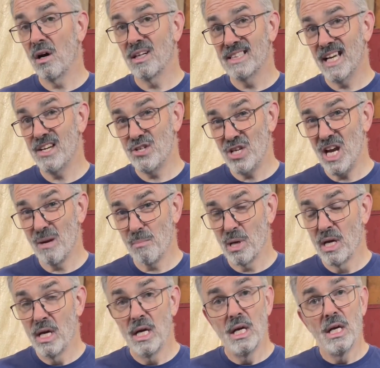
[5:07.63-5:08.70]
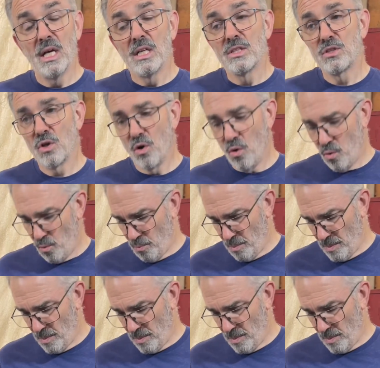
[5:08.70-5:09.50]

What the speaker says: on that shape. So